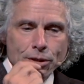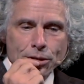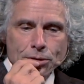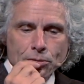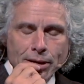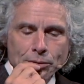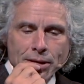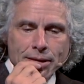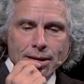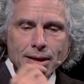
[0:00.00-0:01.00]
going to run
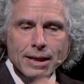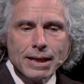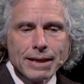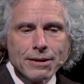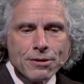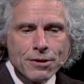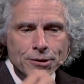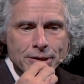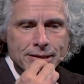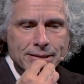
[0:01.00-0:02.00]
with. And then the
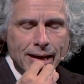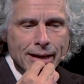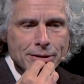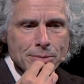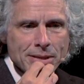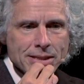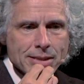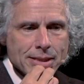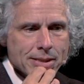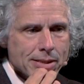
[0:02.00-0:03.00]
third is, how do you make
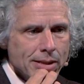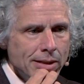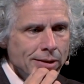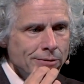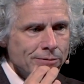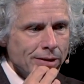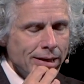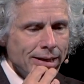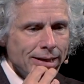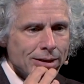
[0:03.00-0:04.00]
sense of
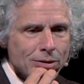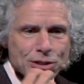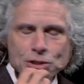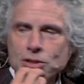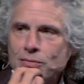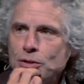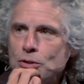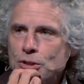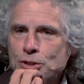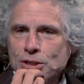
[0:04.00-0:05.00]
questions of
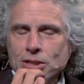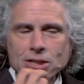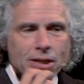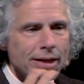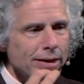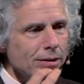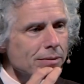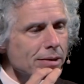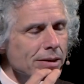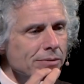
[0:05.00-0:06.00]
usage and style?
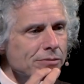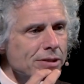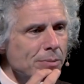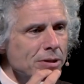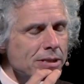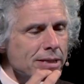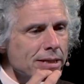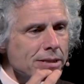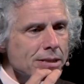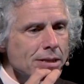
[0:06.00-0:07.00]
If someone
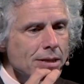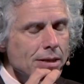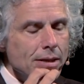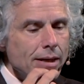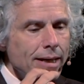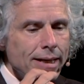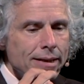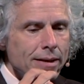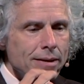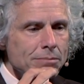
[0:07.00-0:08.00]
says,
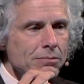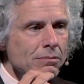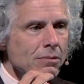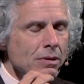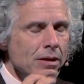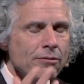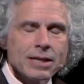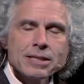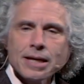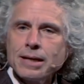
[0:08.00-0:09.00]
if
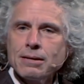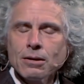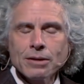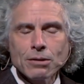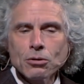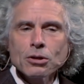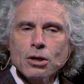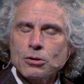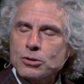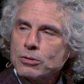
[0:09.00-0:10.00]
I say, oh, that roller
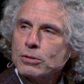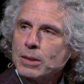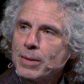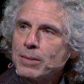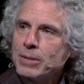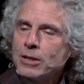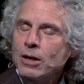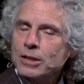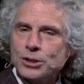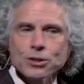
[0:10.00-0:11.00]
coaster really made me
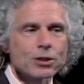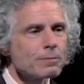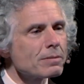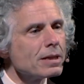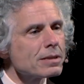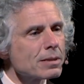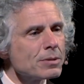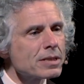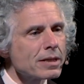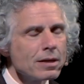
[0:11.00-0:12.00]
nauseous, and
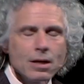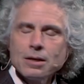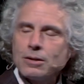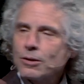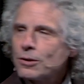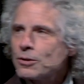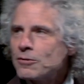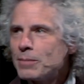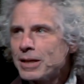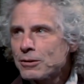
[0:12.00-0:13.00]
someone said, no, no, no,
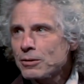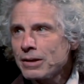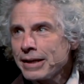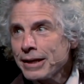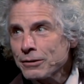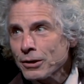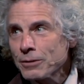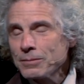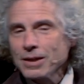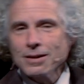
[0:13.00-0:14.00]
you've made an error,